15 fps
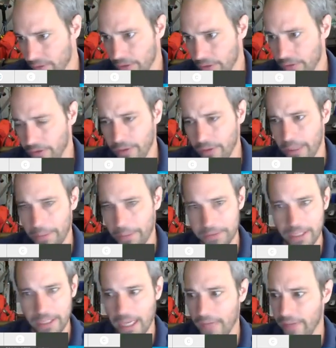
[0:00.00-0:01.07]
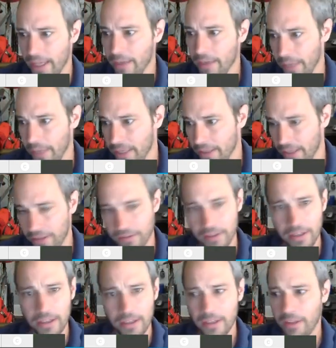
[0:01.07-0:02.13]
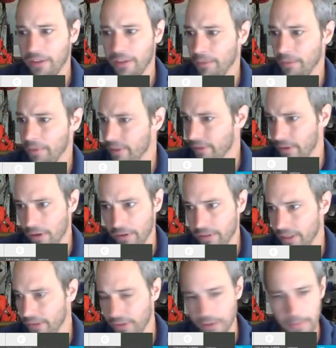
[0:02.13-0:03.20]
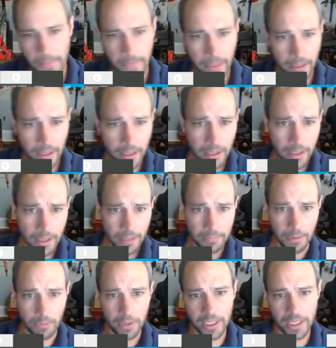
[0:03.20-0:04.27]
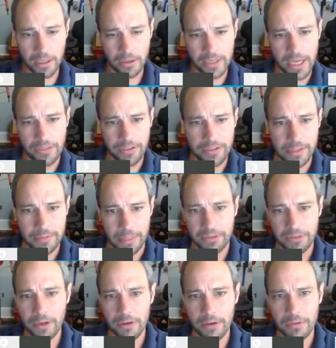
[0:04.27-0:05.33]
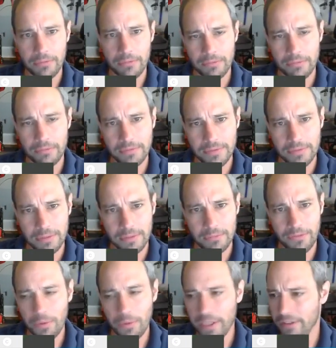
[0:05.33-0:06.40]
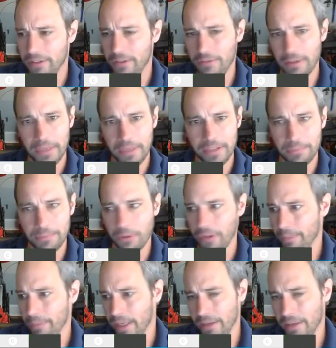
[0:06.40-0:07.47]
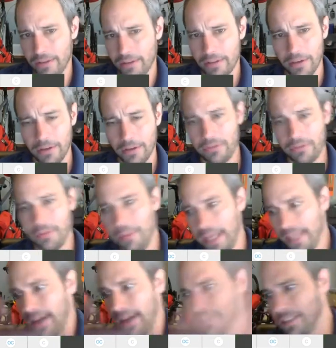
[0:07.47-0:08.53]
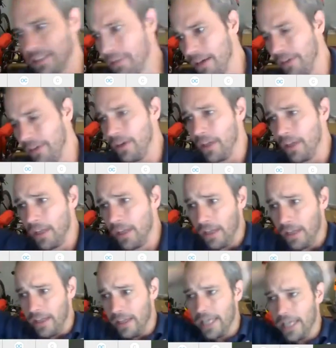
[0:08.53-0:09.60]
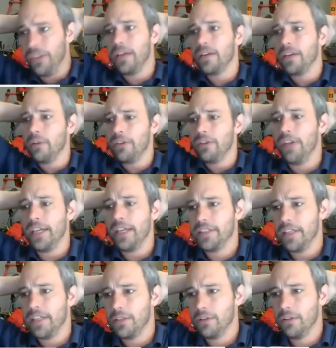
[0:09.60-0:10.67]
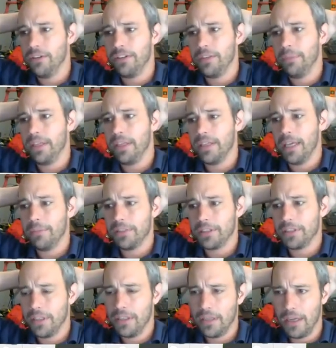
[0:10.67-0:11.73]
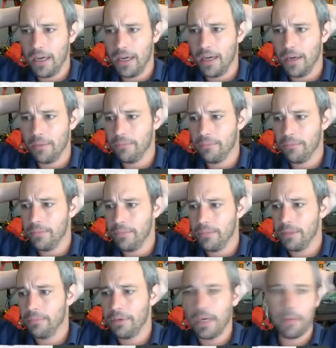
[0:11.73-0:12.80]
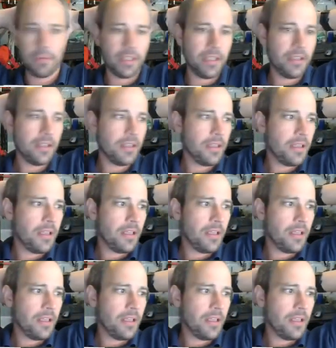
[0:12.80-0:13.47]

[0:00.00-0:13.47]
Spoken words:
use in thermodynamics is going to have an appendix. They're all different, but we're going to look at the steam table. So before we get to, I'm not going to pull it up yet. So the main concept of anything undergoing phase change. You learned this a bit in chemistry. You're going to probably, if